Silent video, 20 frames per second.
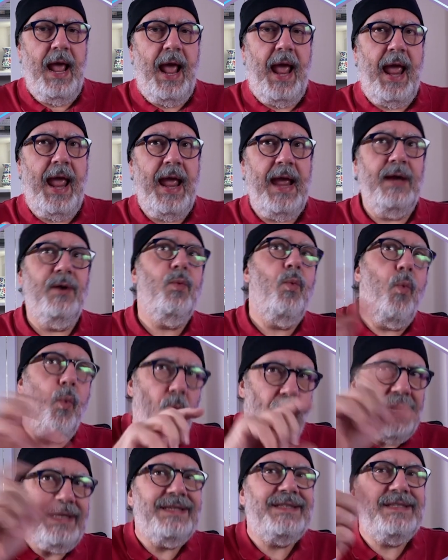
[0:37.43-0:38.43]
and
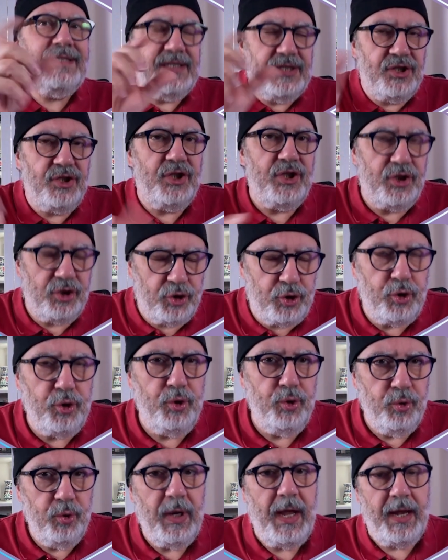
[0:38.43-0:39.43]
one
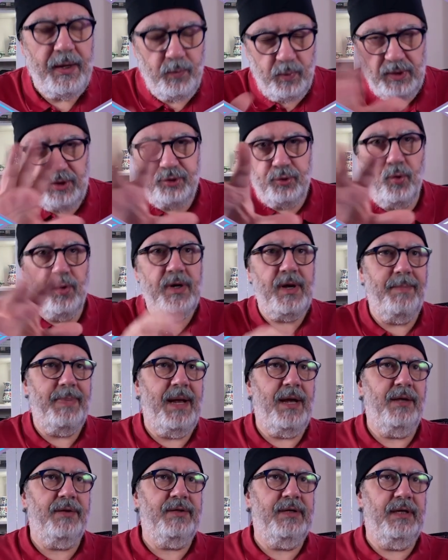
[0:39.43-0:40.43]
sixty-two, and we'll talk
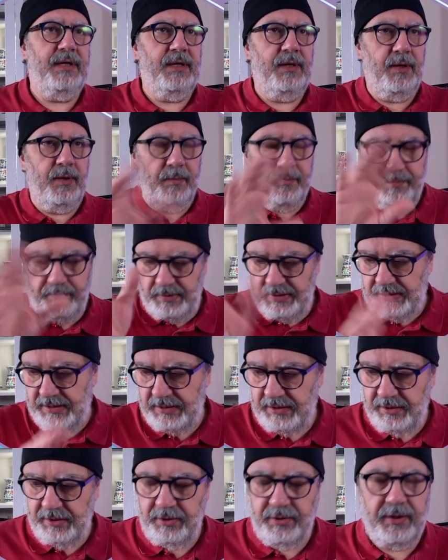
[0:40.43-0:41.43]
about uh,
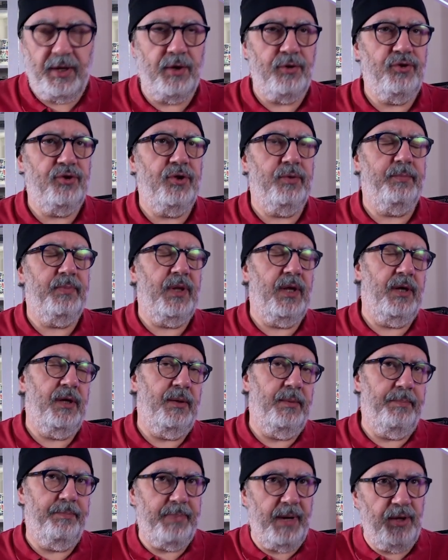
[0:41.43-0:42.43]
the those
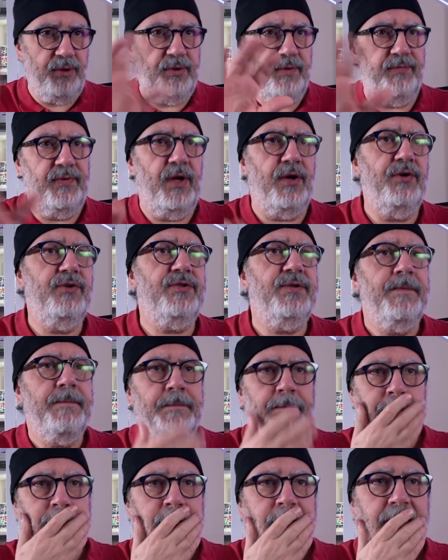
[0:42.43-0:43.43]
uh, both of those.
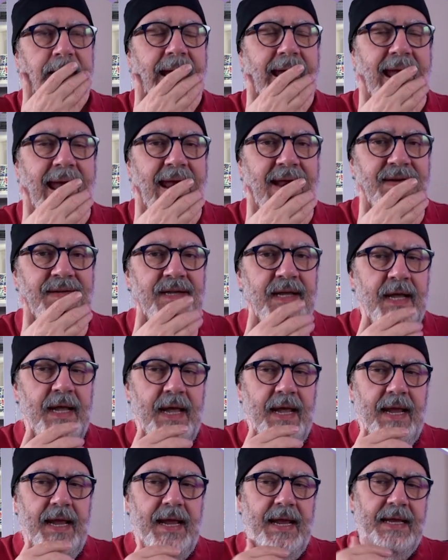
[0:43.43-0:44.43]
And
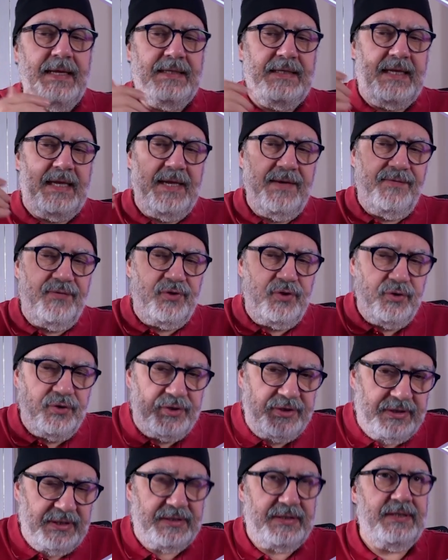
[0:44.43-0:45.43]
it gives you
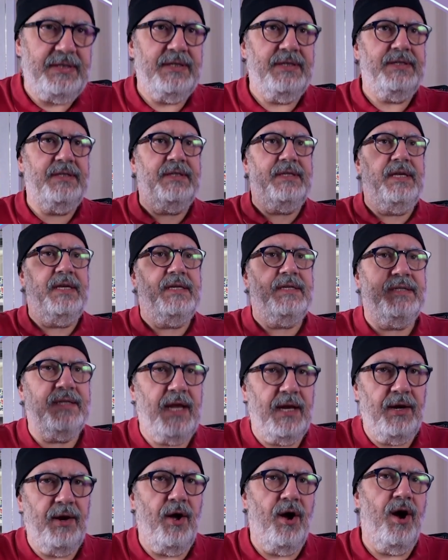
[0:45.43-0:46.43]
statistics,
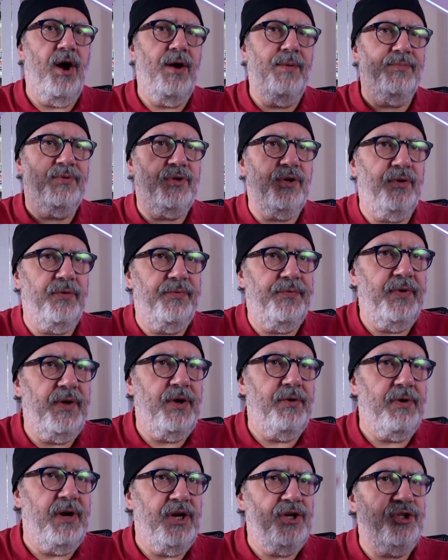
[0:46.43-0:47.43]
alarms,
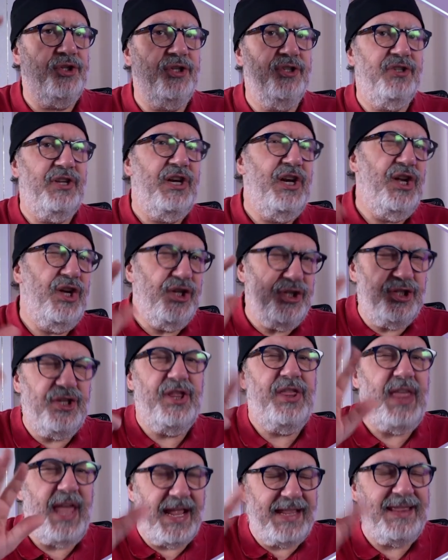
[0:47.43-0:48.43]
configurations, alerts,
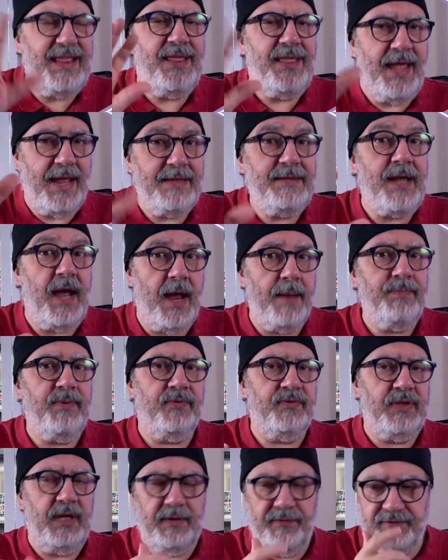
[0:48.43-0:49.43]
that, that type of
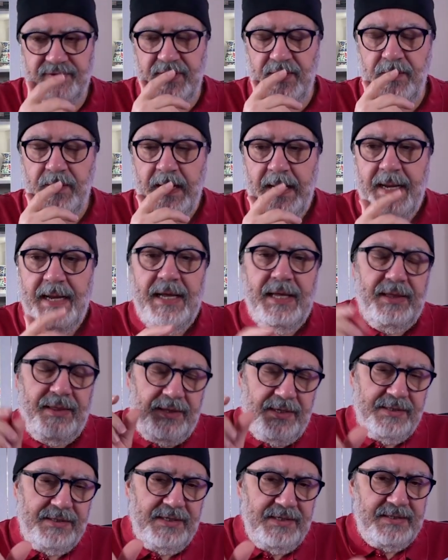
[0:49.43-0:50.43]
stuff. So
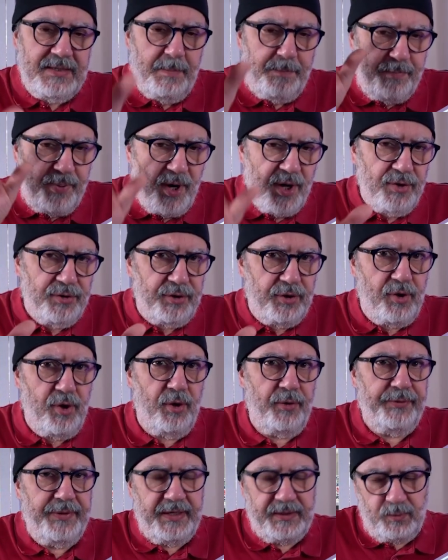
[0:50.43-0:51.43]
this is a
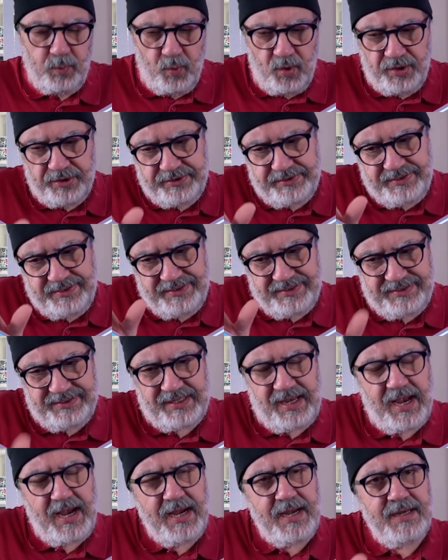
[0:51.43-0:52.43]
protocol that was
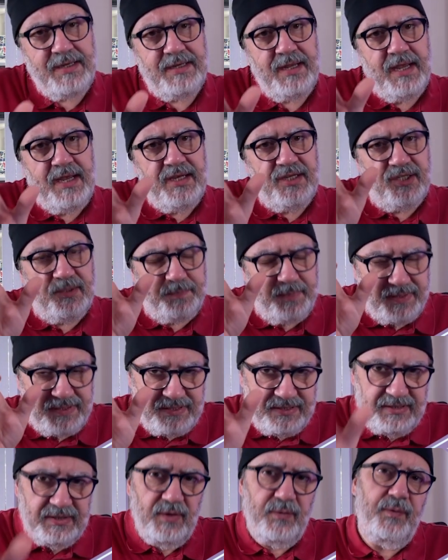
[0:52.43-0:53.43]
designed
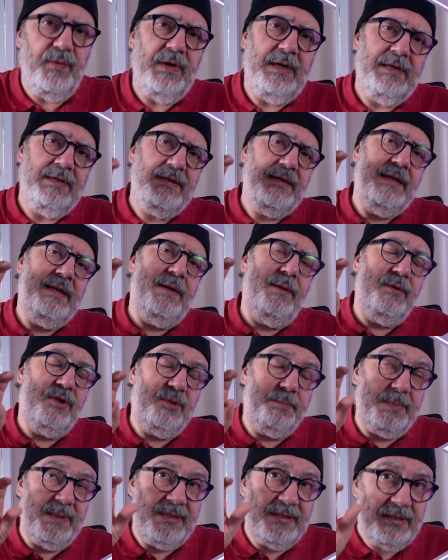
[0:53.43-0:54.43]
specifically,
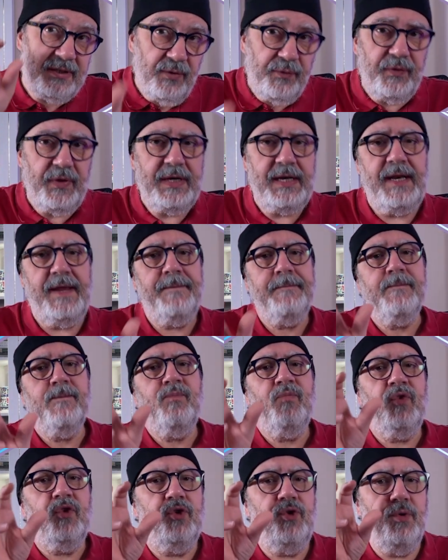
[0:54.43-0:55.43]
specifically
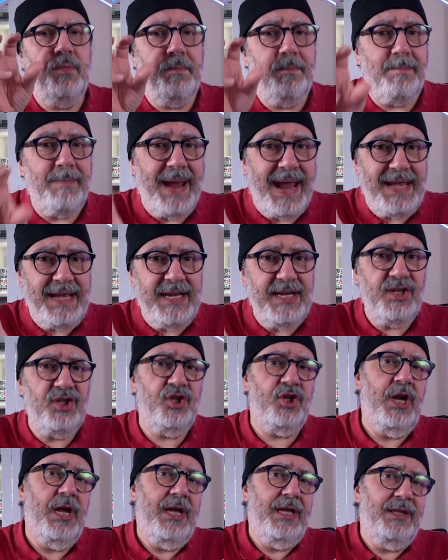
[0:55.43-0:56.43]
to
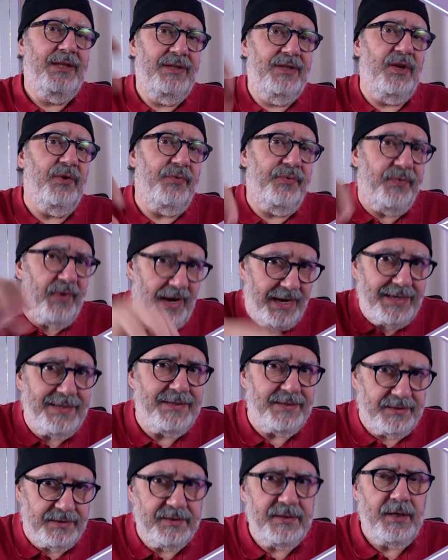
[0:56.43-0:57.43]
manage
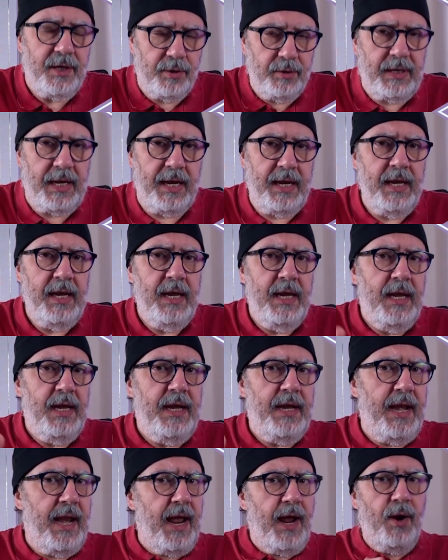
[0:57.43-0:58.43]
devices, okay?
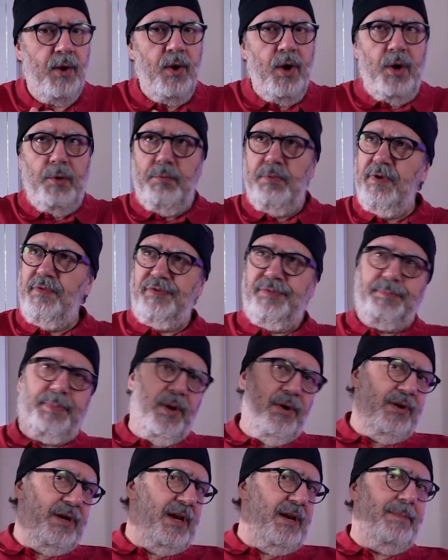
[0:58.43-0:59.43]
Now, we've
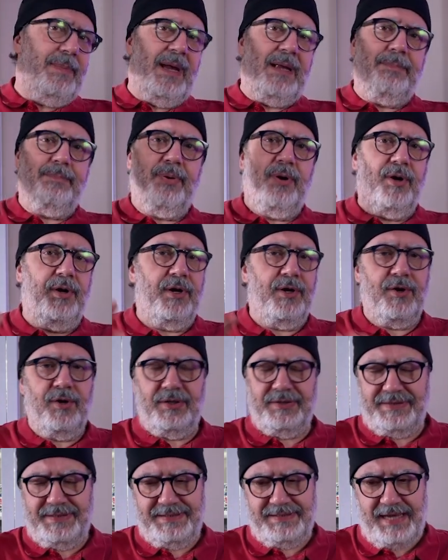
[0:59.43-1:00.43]
spoken about
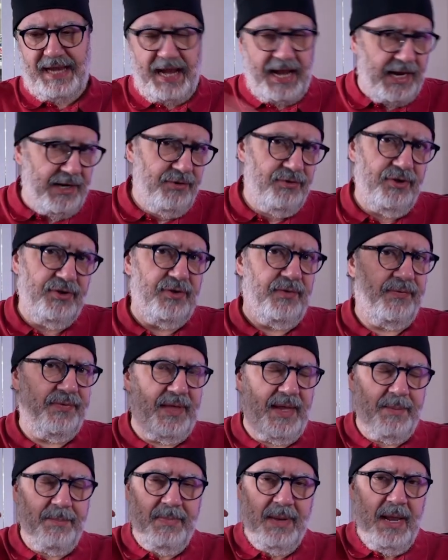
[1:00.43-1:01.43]
protocols. There's hundreds of
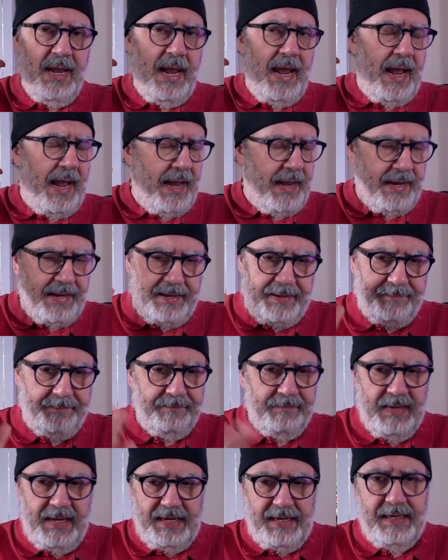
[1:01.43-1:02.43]
them
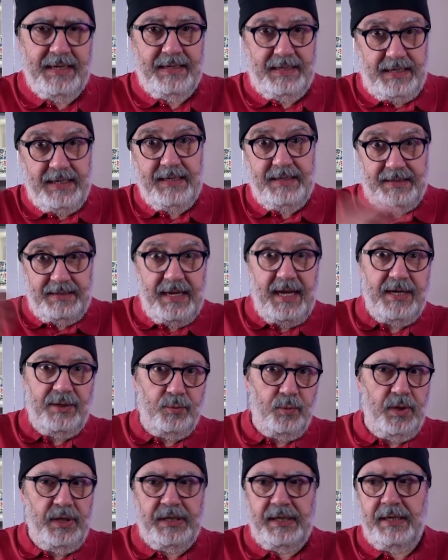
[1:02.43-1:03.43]
um, in, in
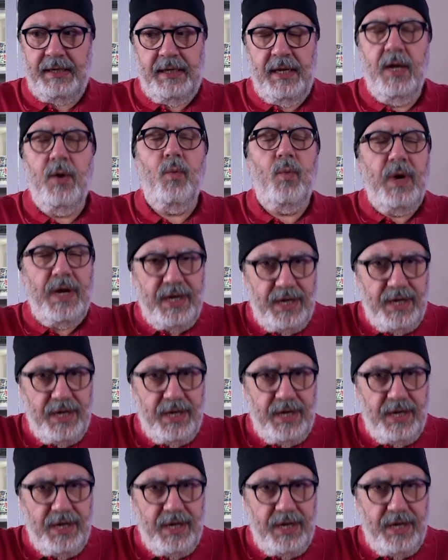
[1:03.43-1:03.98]
networking. We